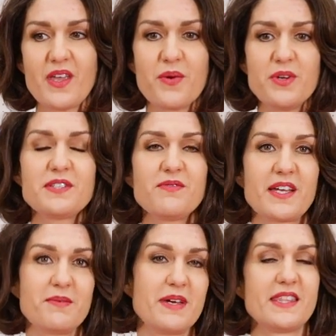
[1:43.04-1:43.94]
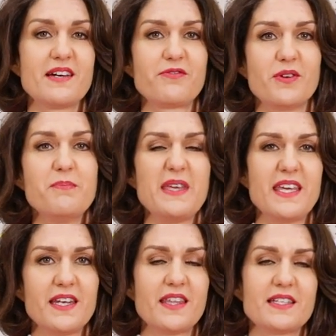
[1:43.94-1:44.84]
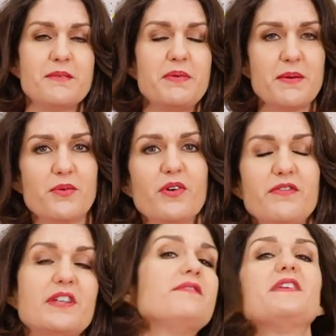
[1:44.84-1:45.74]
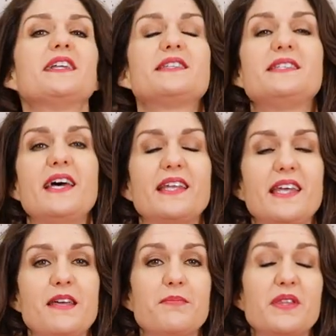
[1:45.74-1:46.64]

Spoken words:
I wouldn't recommend that for a beginner, that's a bit more of an advanced technique,